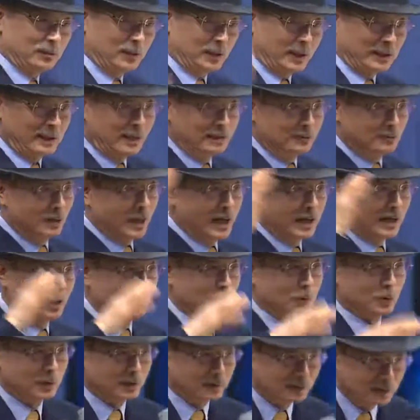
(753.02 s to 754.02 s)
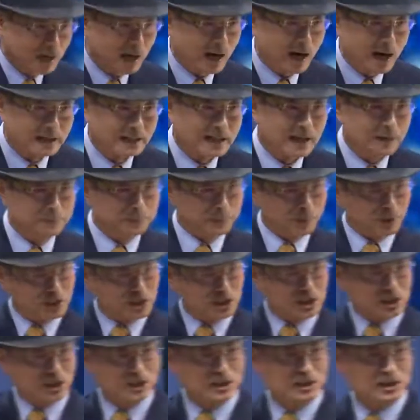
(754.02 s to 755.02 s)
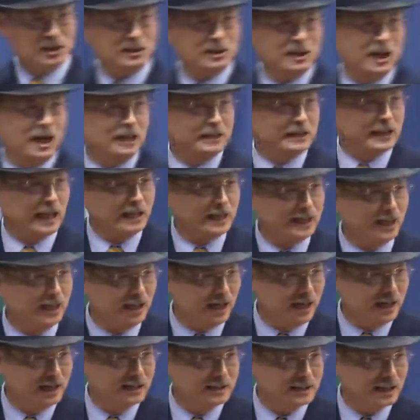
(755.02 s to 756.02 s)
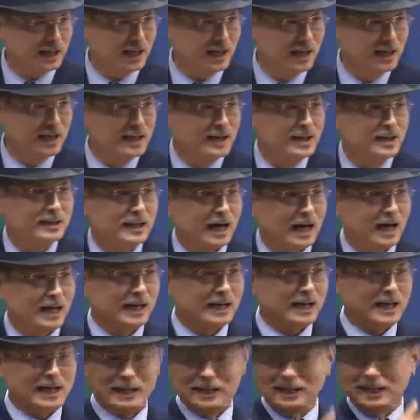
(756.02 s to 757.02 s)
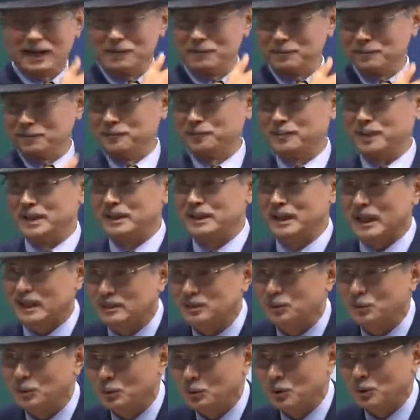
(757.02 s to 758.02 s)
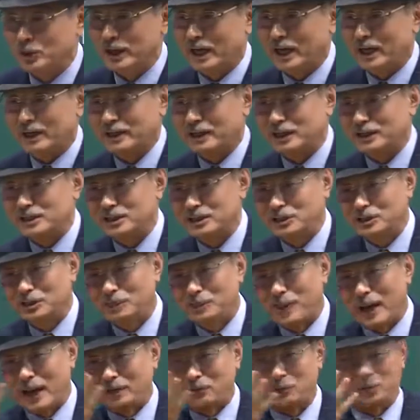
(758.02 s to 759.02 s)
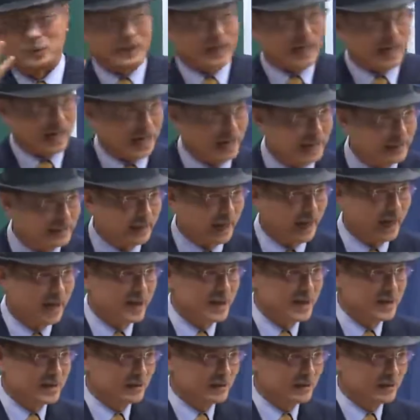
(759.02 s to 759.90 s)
their husbands lost their jobs, many women decided to find work. They had to put on makeup to go out and look for jobs.